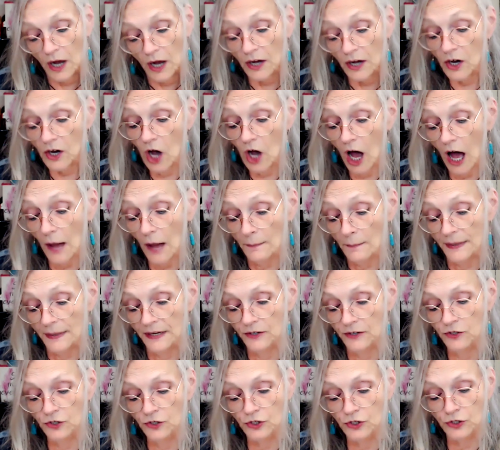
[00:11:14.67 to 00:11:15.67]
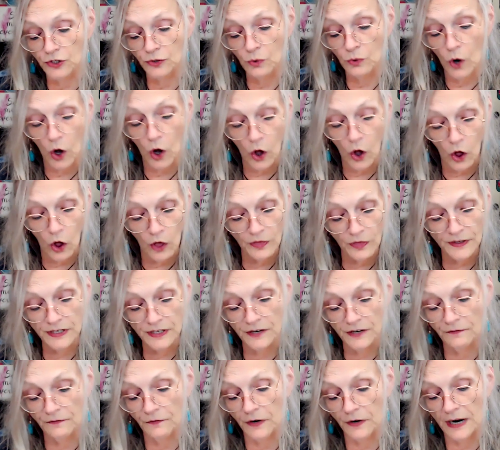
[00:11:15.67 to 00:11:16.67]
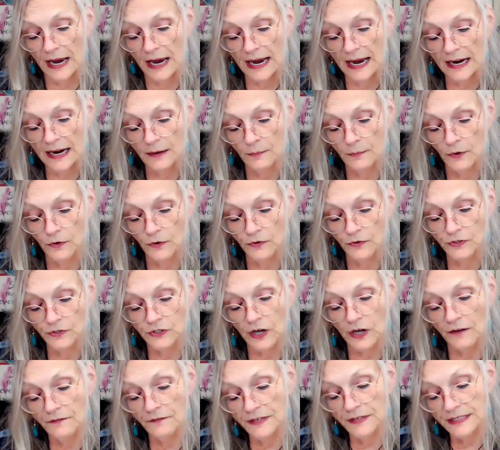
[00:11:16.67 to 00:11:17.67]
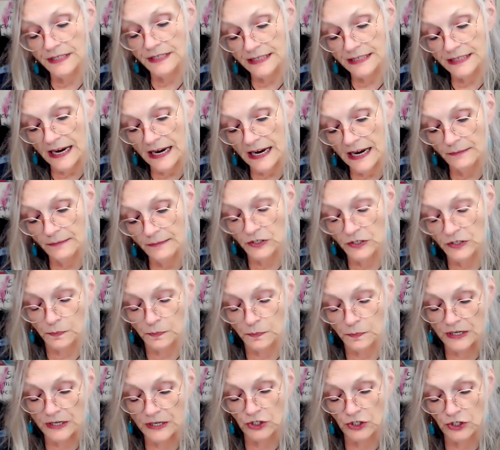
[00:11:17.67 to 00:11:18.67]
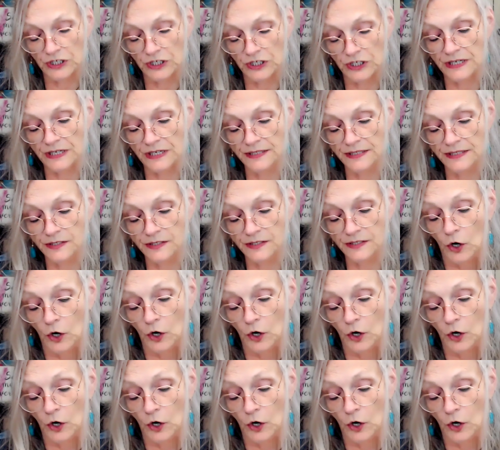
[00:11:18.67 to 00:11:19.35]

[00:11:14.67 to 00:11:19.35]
common to all the different animals of the same species,